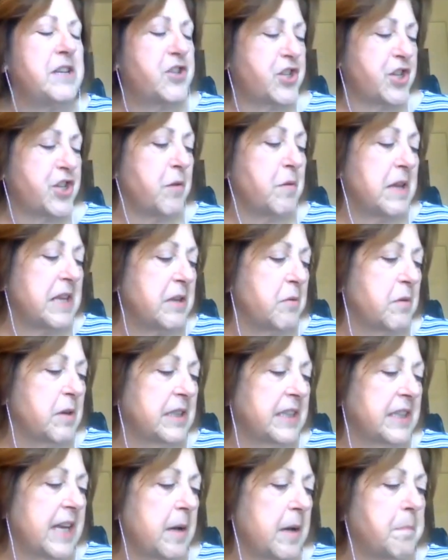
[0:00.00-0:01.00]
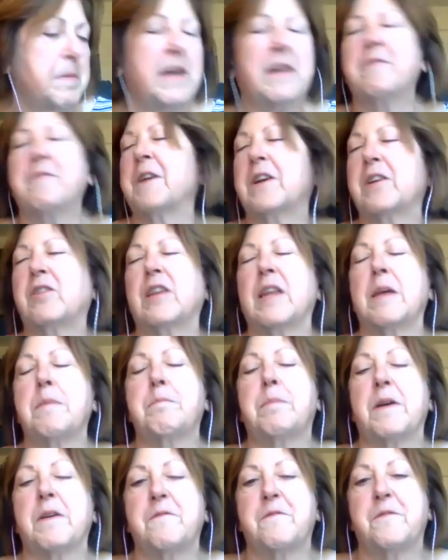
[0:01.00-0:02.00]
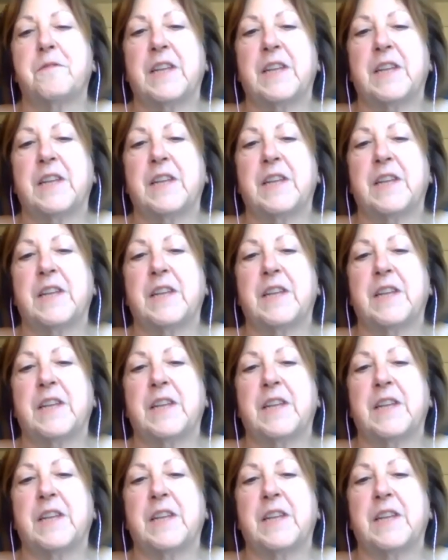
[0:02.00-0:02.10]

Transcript: showing you a little bit of a clip of